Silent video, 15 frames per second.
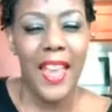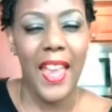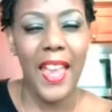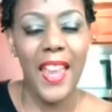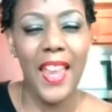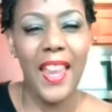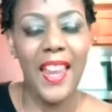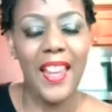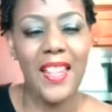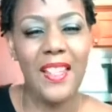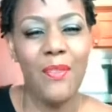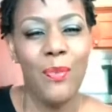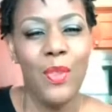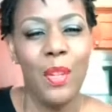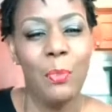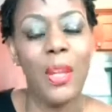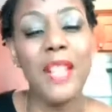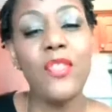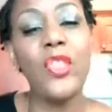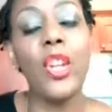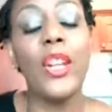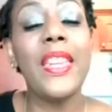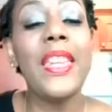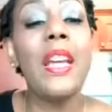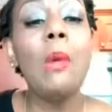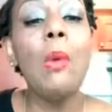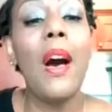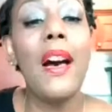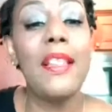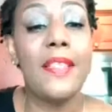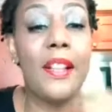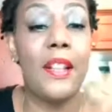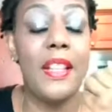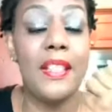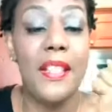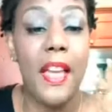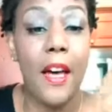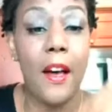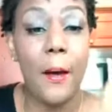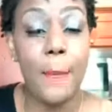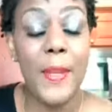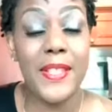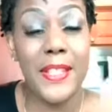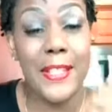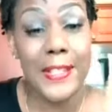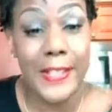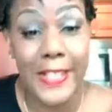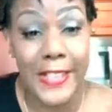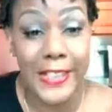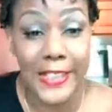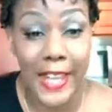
And because, quinoa is a seed,